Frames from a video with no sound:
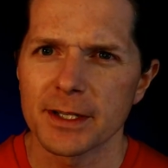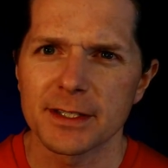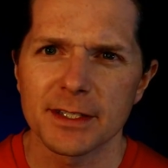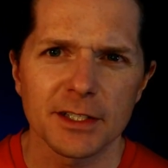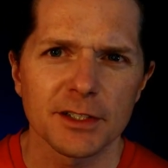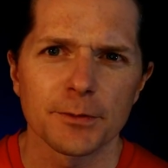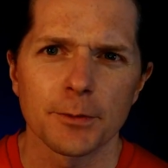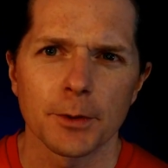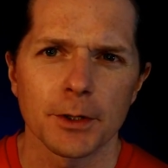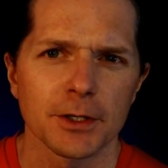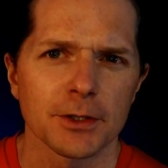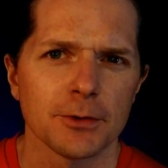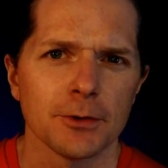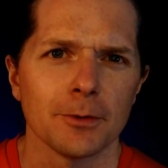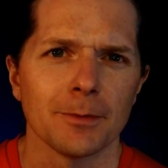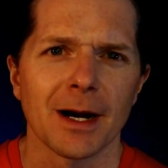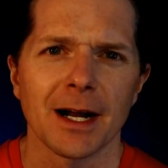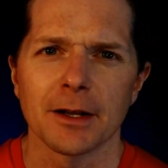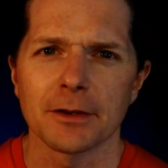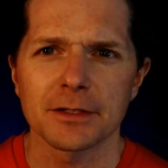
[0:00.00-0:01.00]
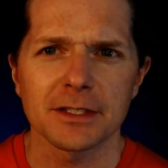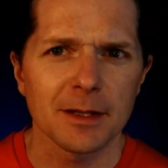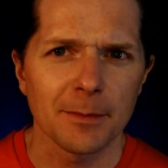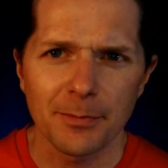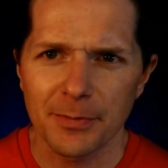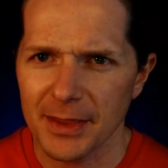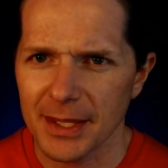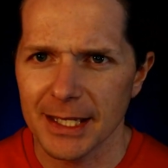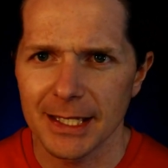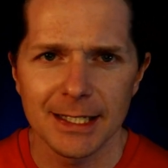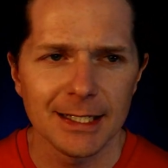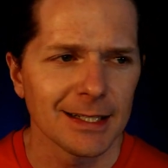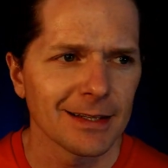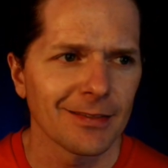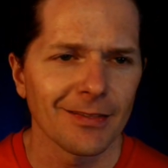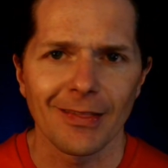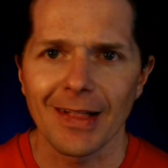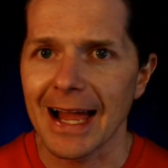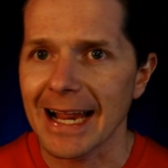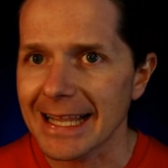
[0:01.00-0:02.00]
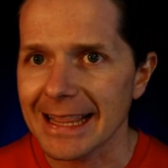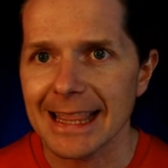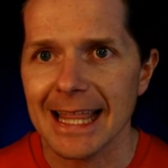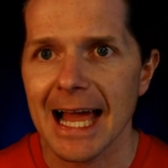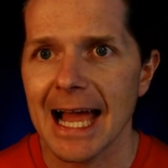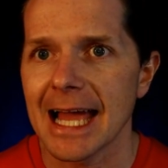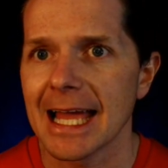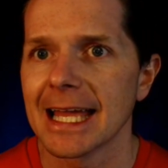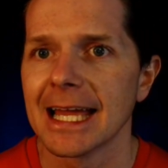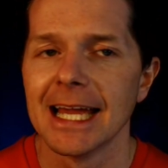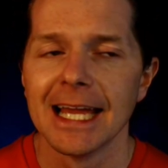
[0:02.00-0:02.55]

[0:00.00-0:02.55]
6:42 a mile, something like that.